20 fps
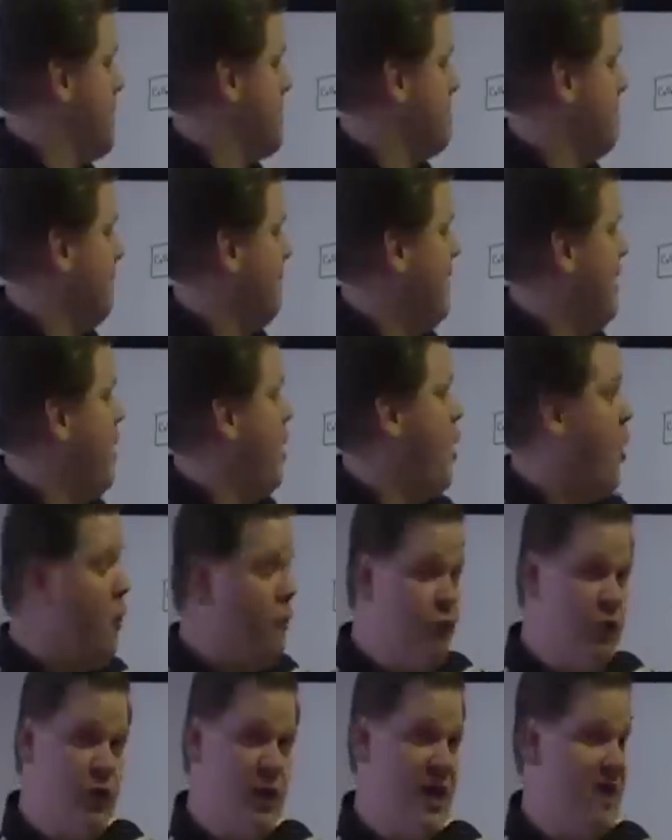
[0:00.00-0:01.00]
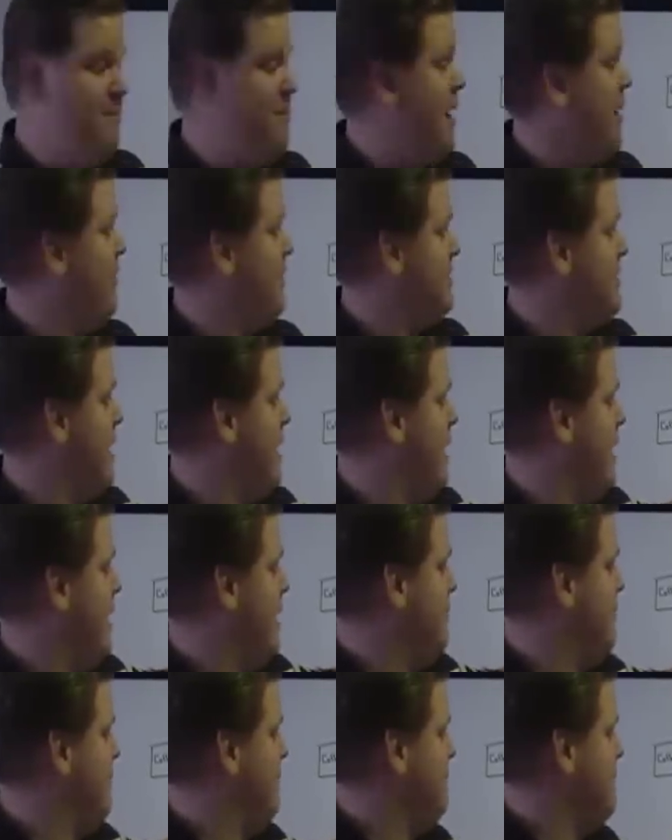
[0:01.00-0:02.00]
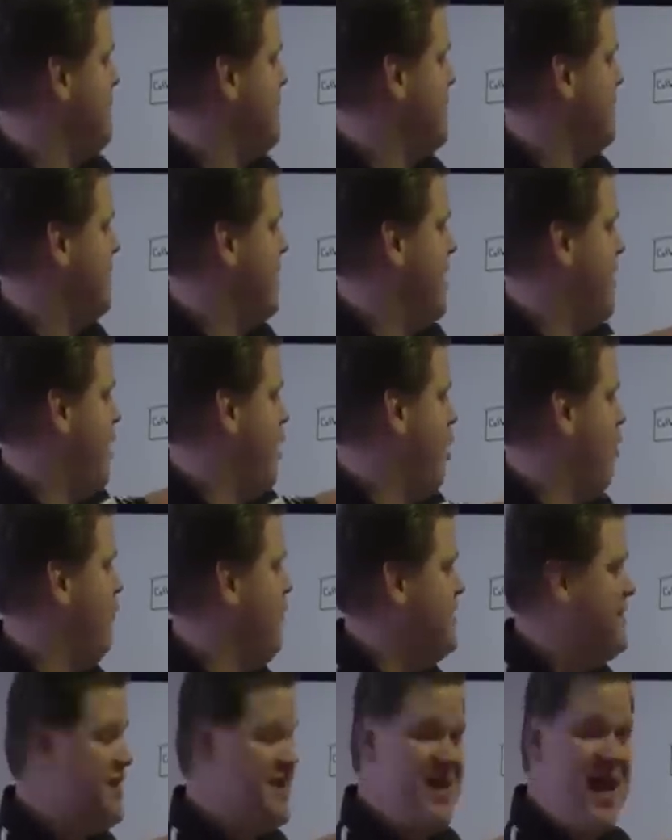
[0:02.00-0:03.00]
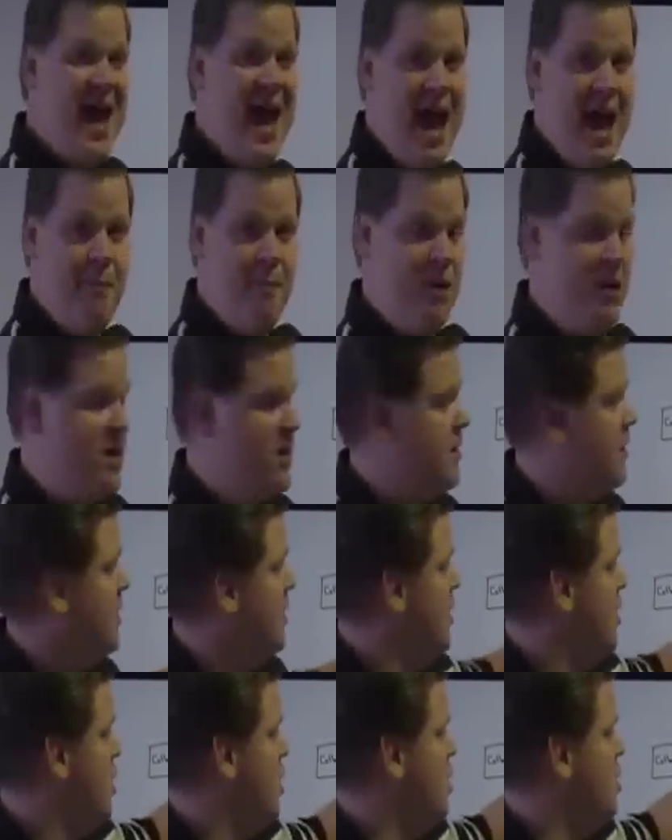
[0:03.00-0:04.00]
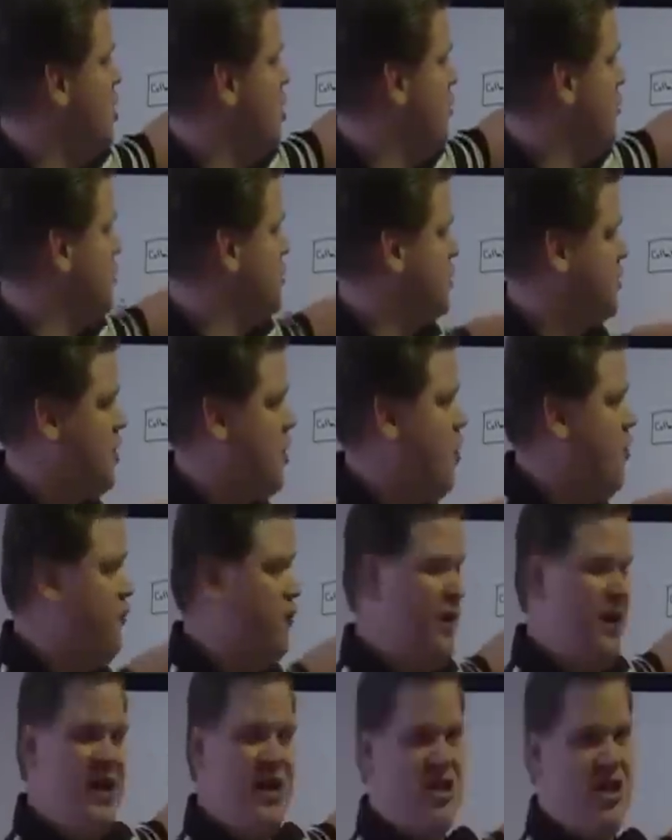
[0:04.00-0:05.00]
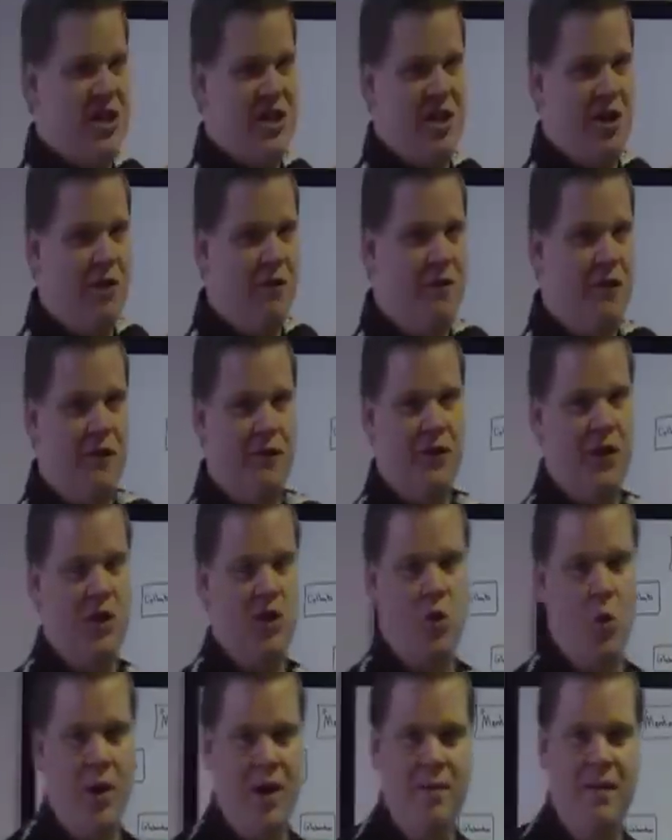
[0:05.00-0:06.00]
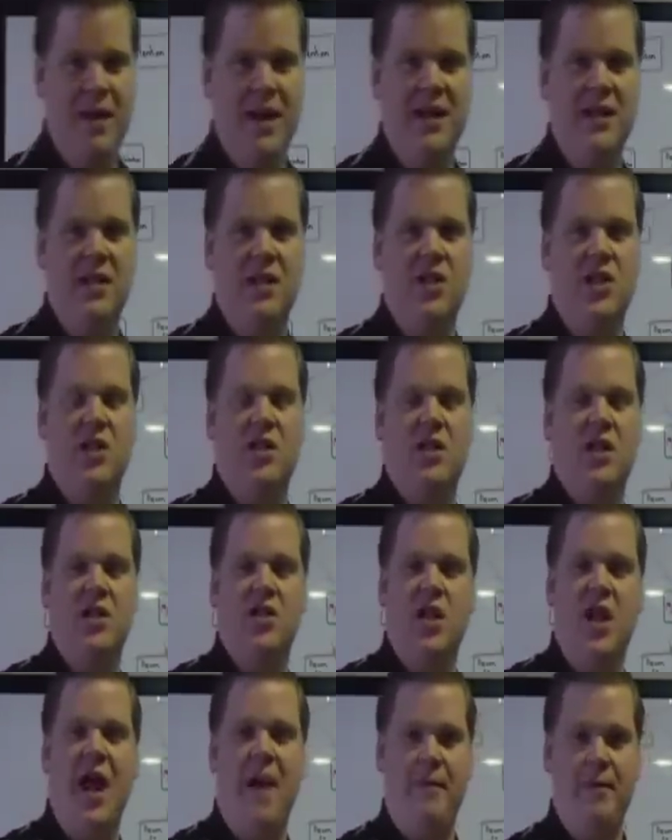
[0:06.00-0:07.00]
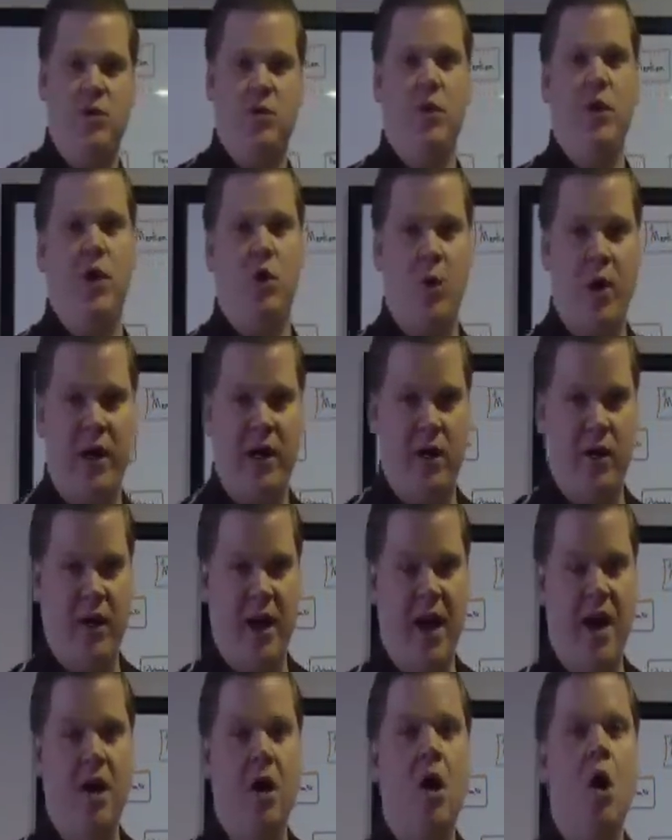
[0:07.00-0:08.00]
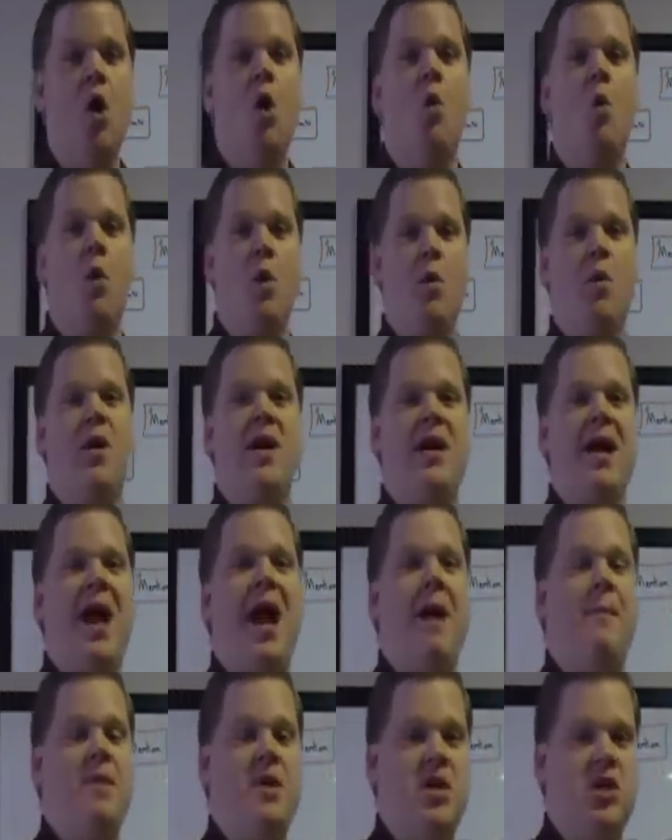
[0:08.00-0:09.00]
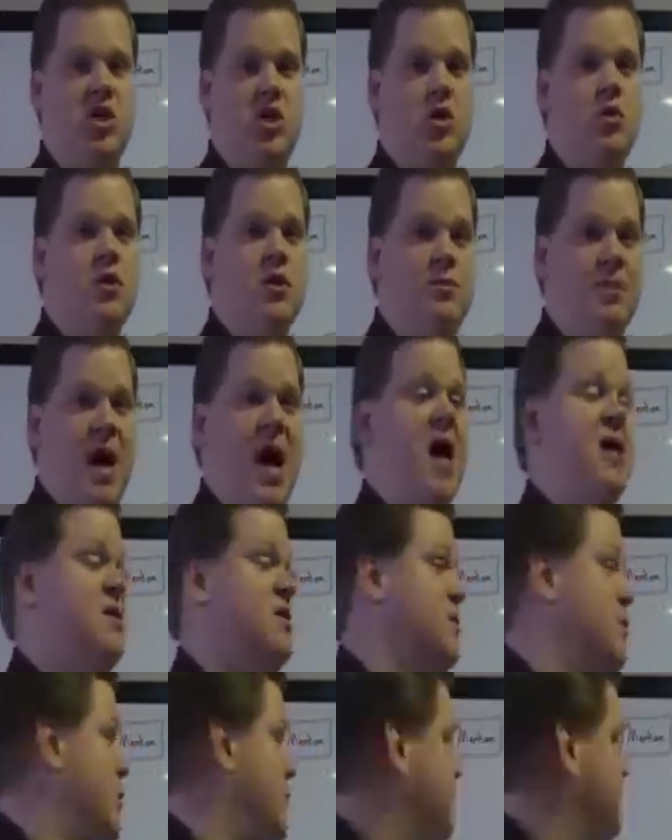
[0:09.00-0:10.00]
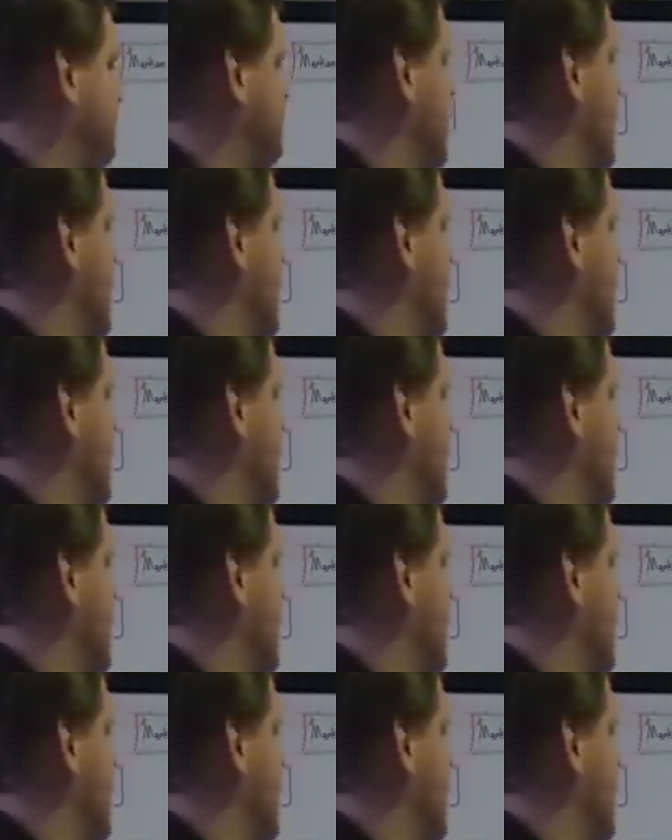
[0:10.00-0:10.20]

Now, hopefully, by the time that all this has happened, hopefully it's just, 15, 20 minutes. It just happens really quickly, okay? We want it to happen as soon as possible.